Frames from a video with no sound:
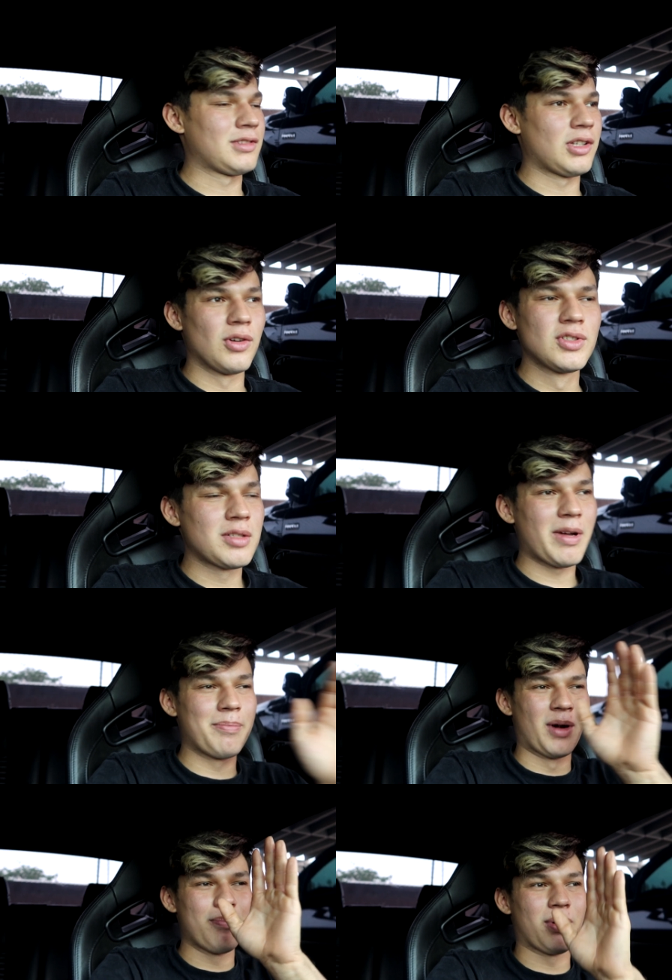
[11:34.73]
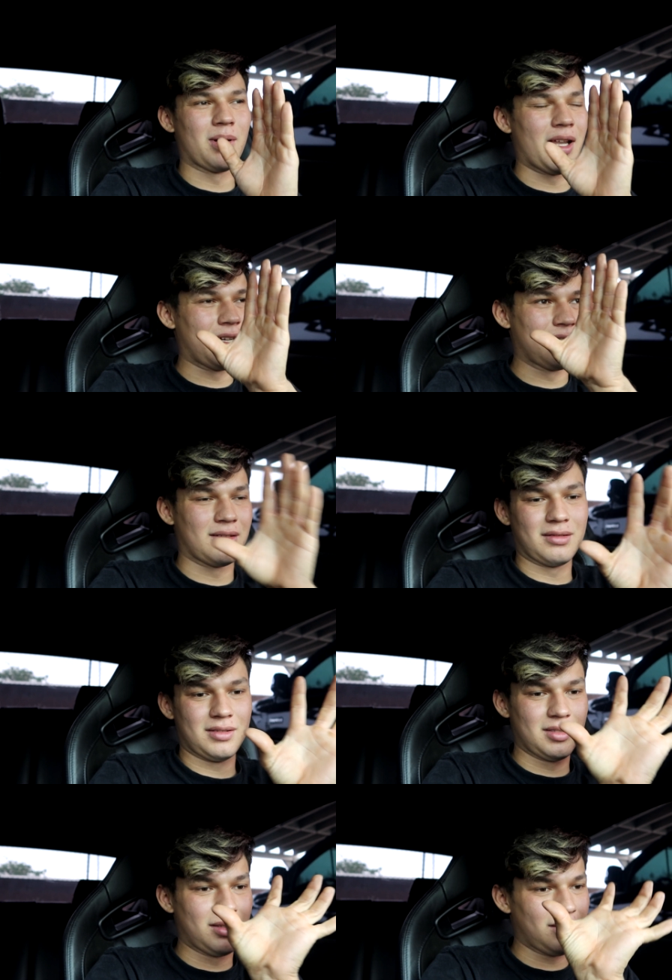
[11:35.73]
close to my bumper, like
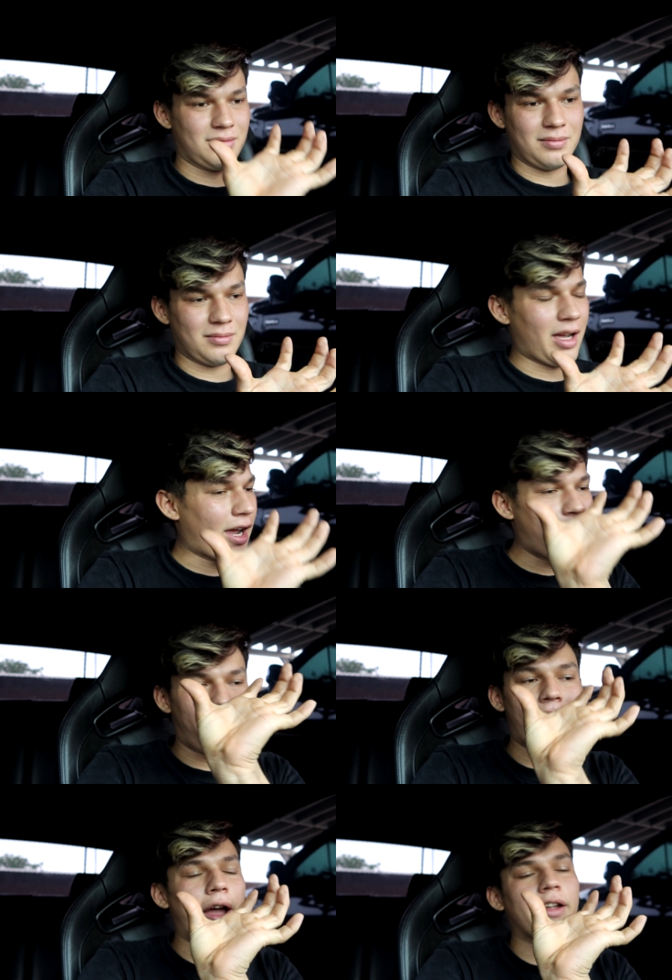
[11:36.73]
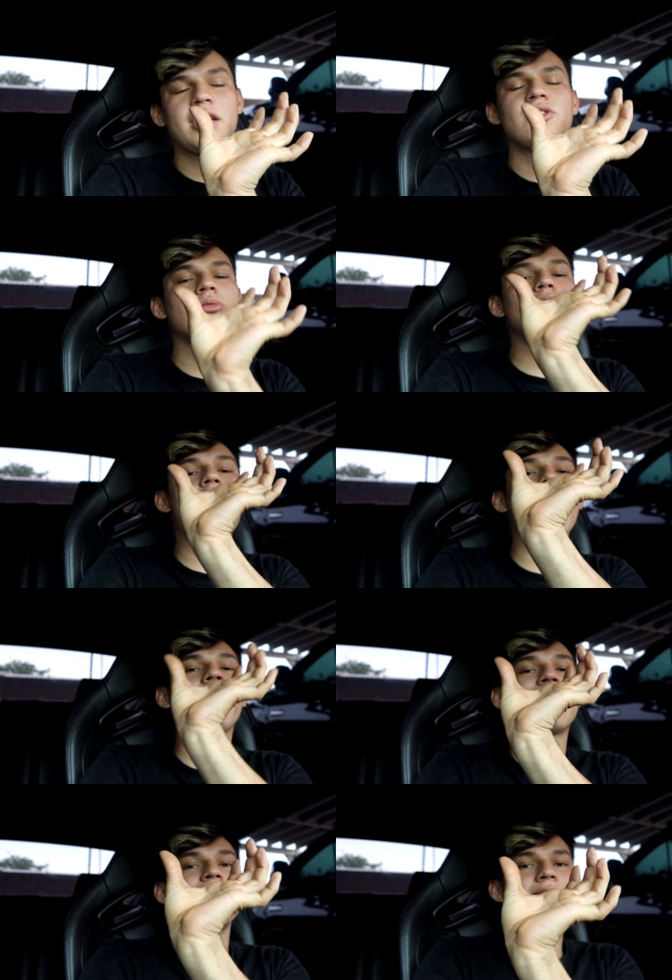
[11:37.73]
I kid you
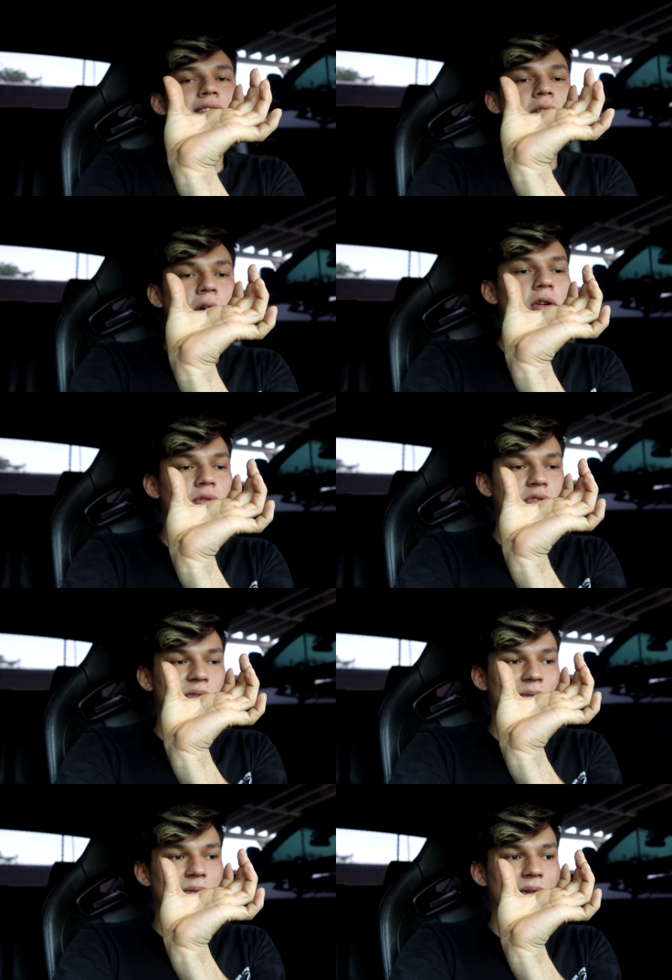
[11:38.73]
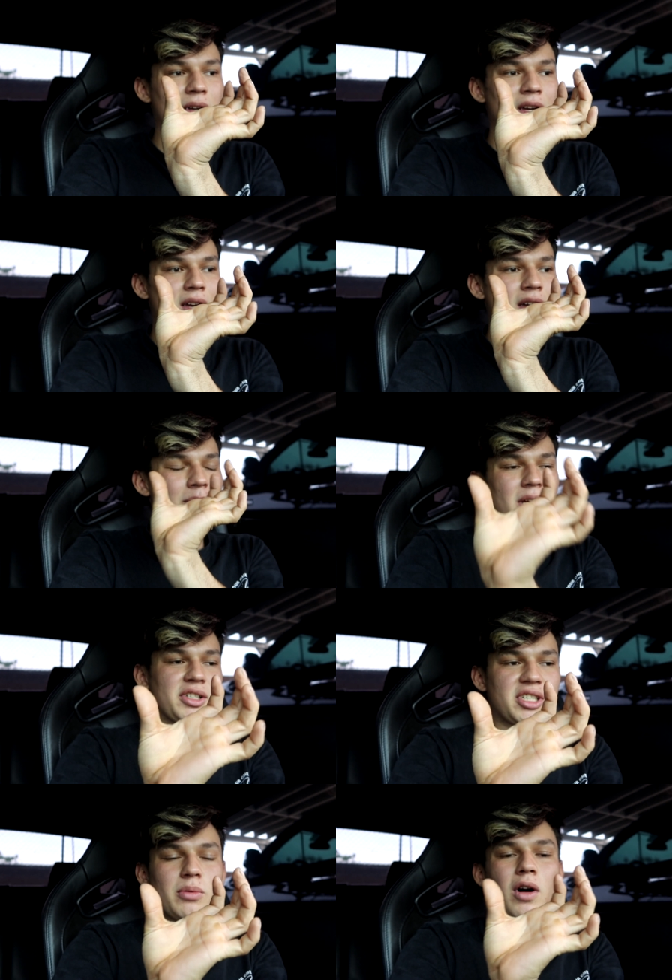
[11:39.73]
not, this close,
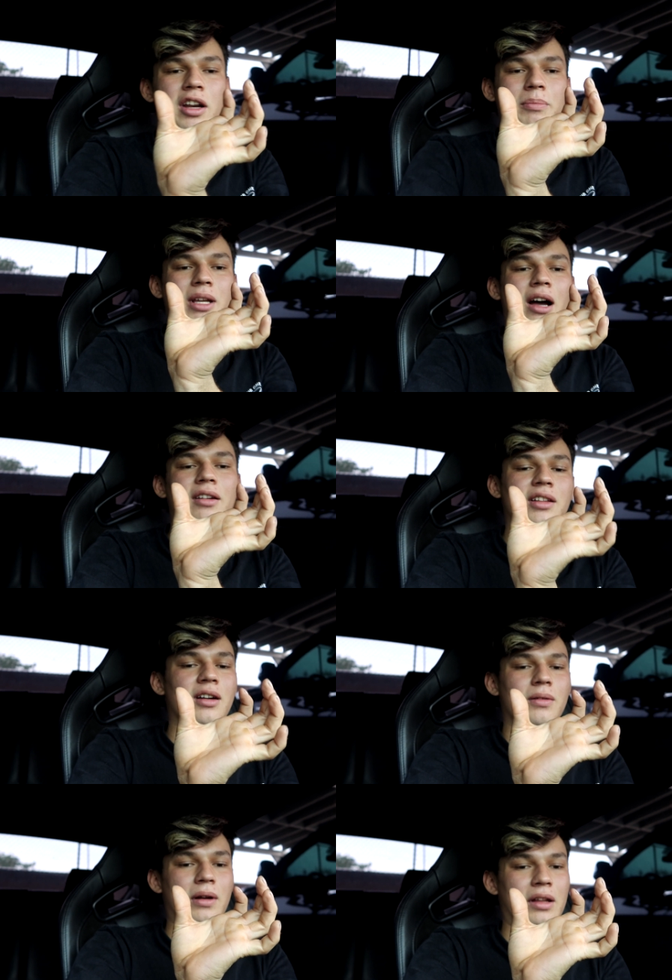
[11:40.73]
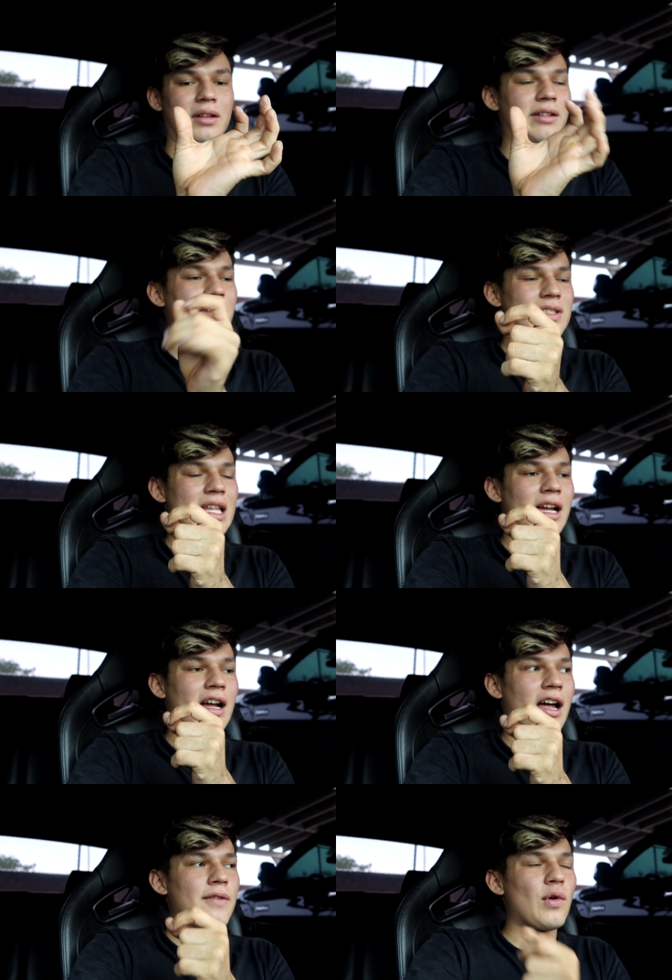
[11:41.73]
because she wanted me out of there already. And I was like,
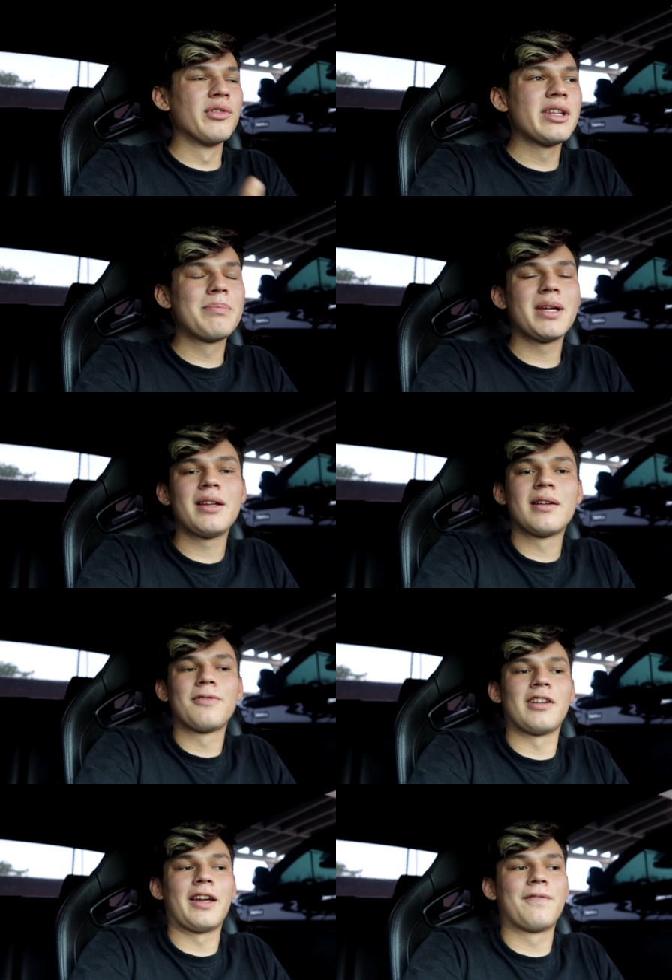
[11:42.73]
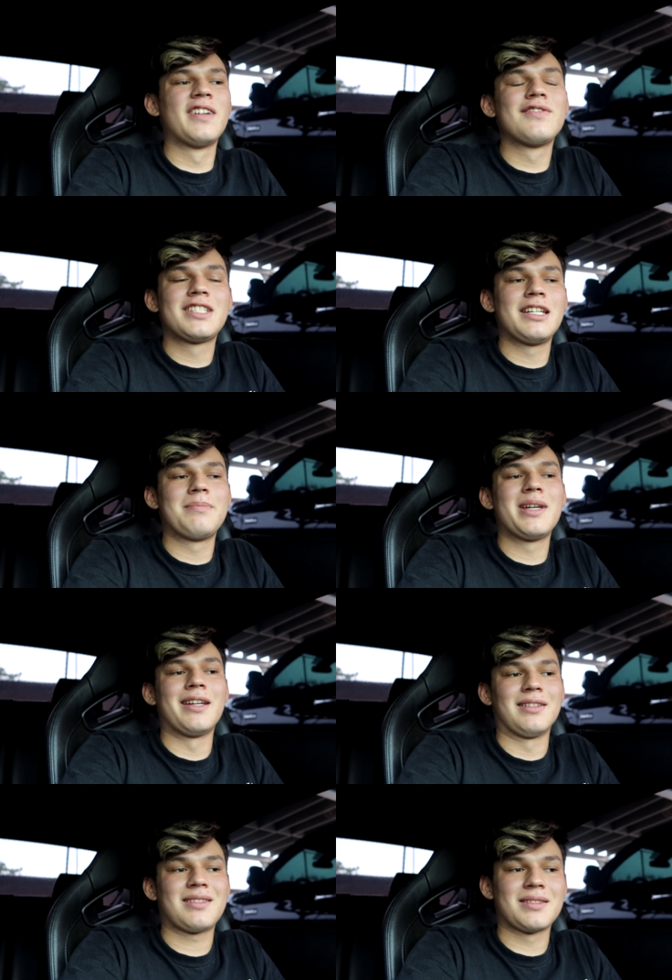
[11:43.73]
I've only been here for like 15
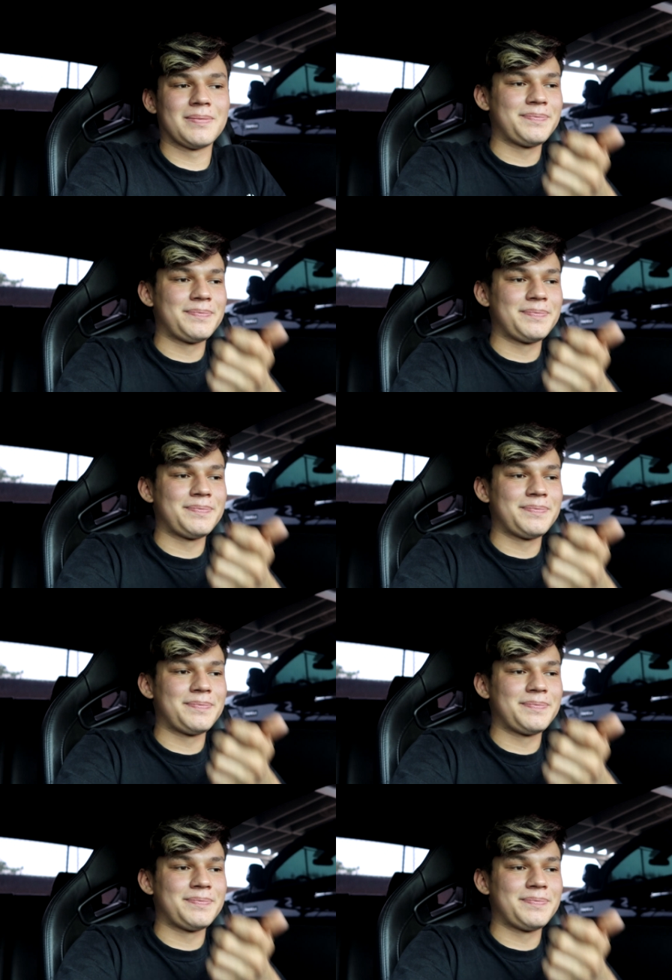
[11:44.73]
minutes.